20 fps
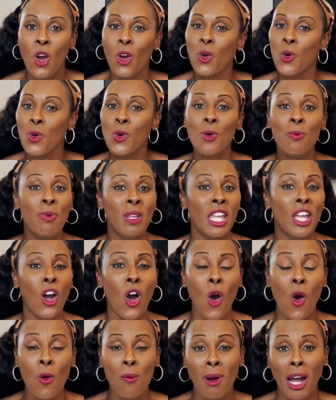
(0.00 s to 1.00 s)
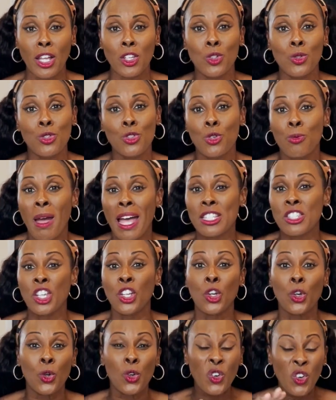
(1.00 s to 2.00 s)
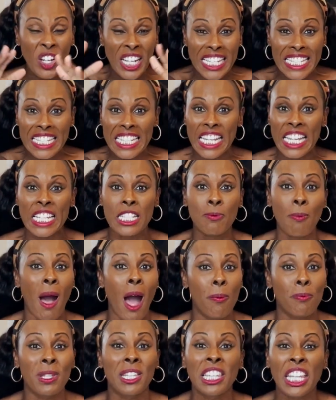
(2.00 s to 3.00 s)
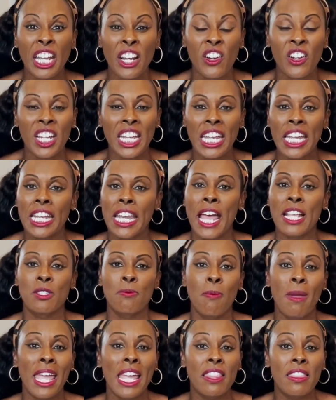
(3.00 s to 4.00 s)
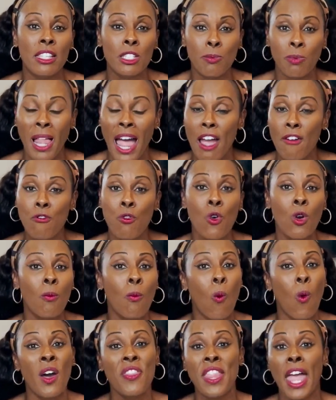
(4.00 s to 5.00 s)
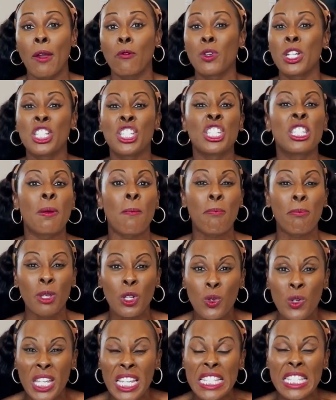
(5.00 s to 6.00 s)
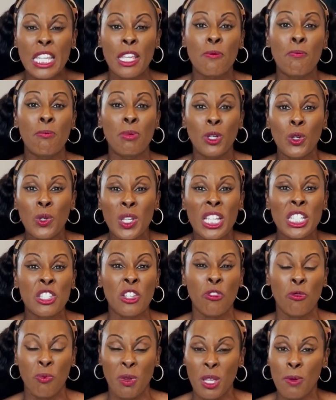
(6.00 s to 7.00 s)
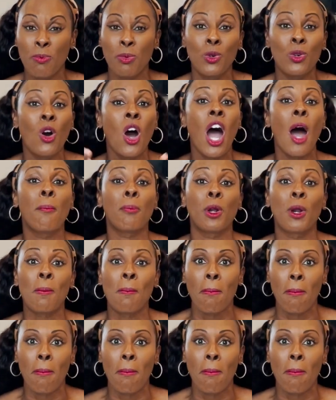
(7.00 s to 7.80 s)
Google being owned by YouTube has increased its popularity and has made this platform one that reaches billions and billions of people per